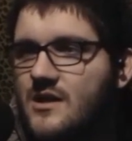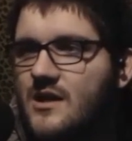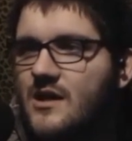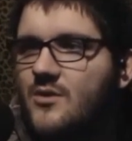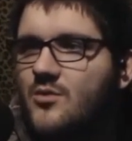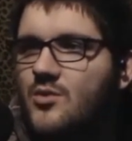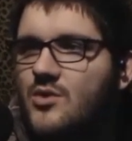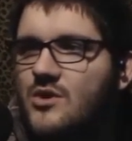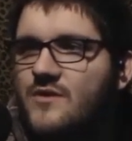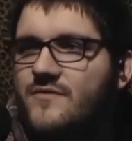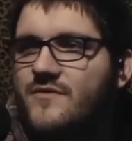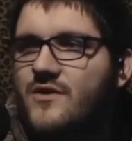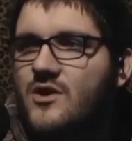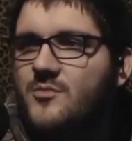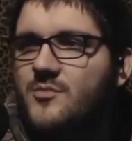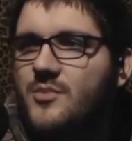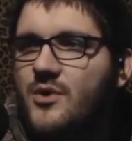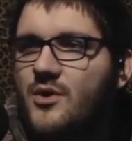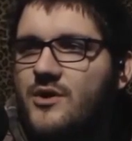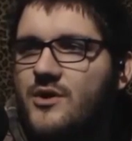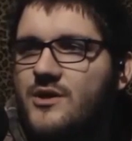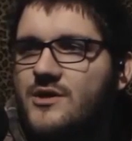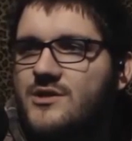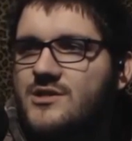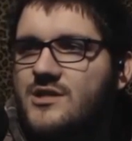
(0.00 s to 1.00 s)
Yeah, one of our
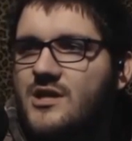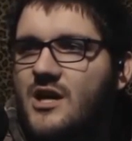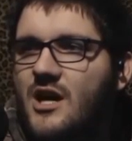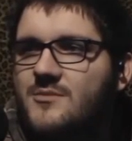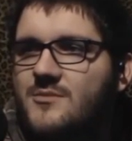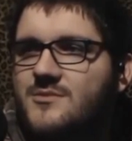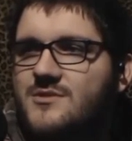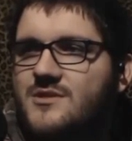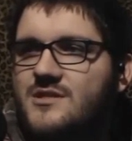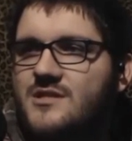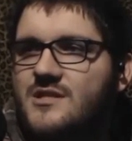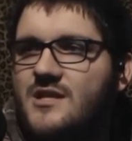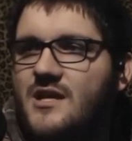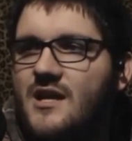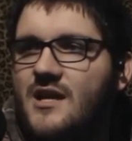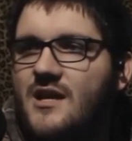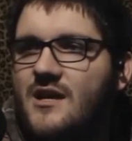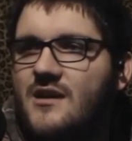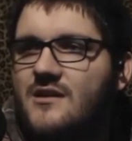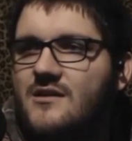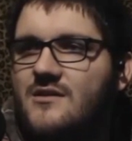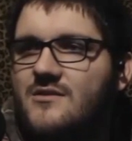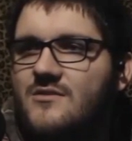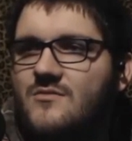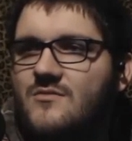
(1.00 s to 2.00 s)
Pokestops in
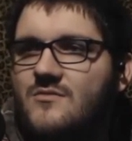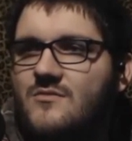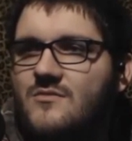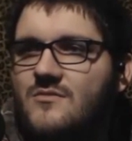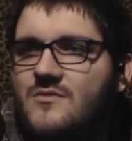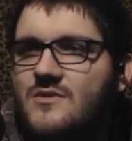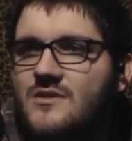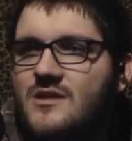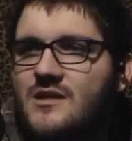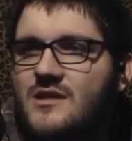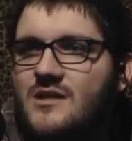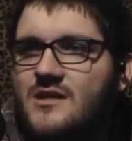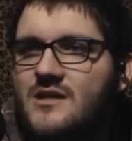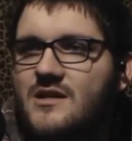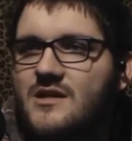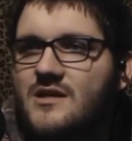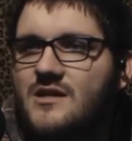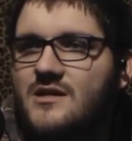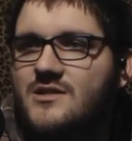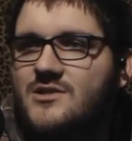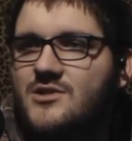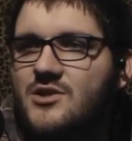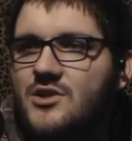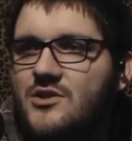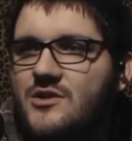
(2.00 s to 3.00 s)
town
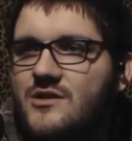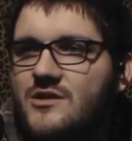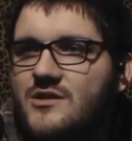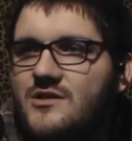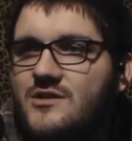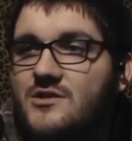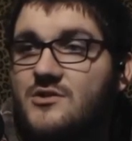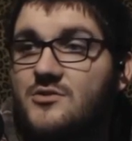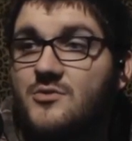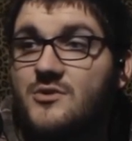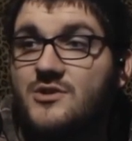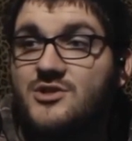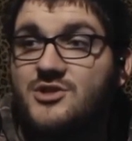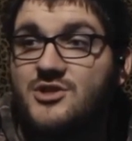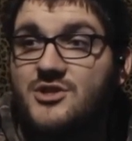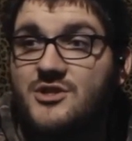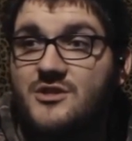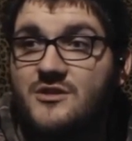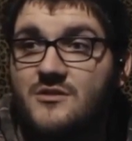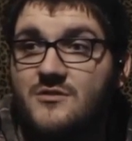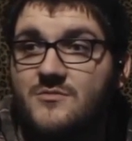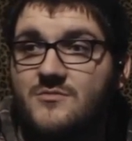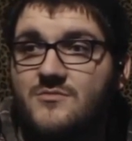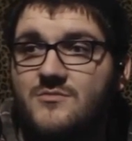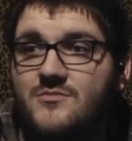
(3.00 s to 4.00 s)
turned into a
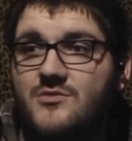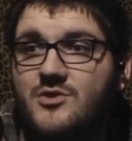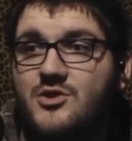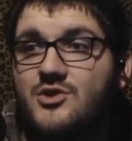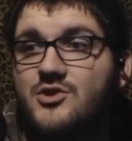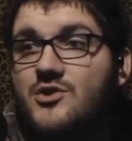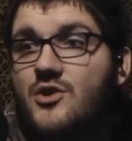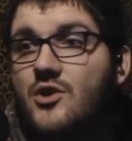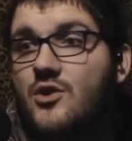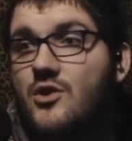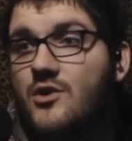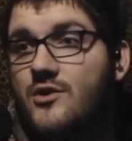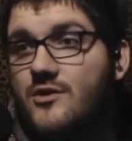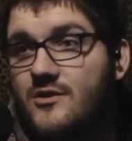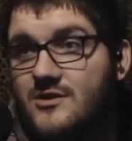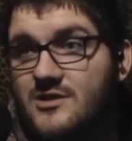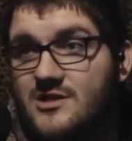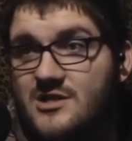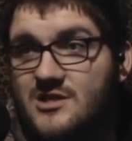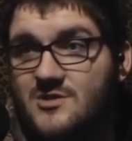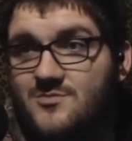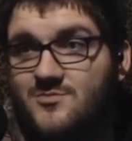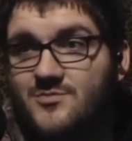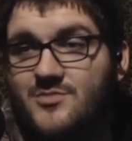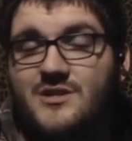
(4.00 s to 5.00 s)
gym, could no
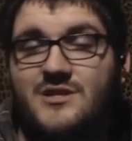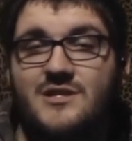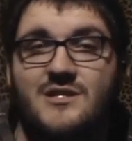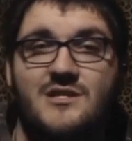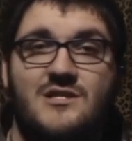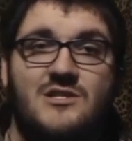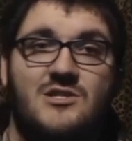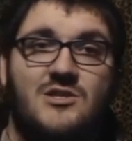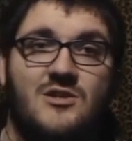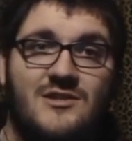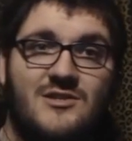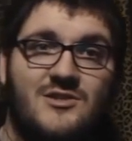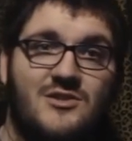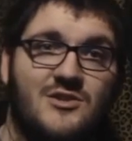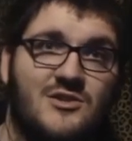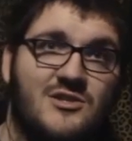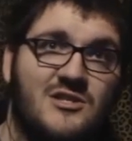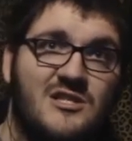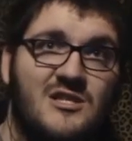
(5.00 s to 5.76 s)
longer spin it, so that